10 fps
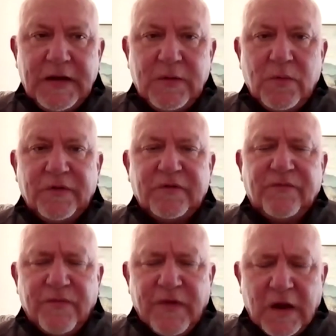He was
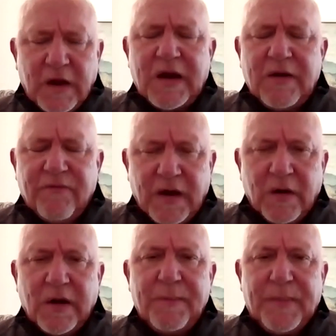very,
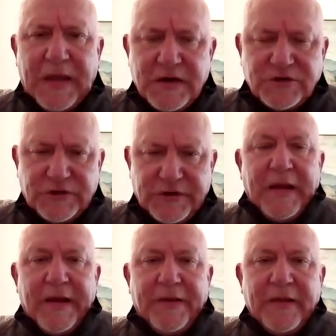very patient.
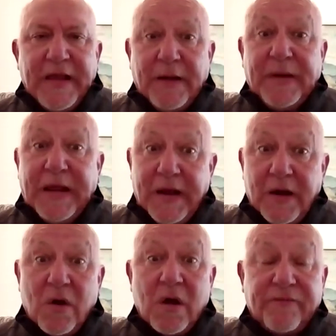And that paid
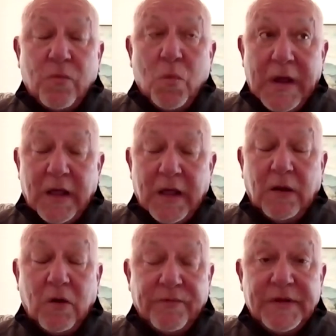off
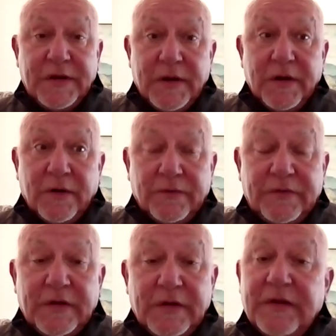well over the
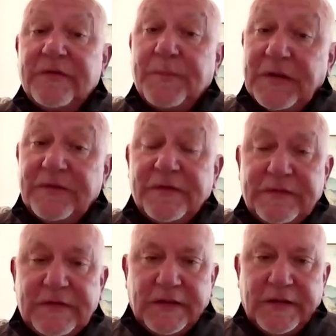years in his business
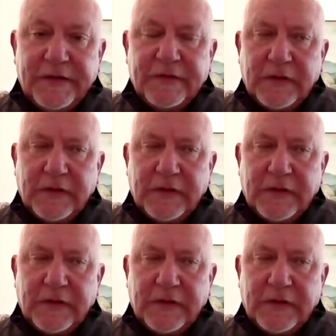dealings.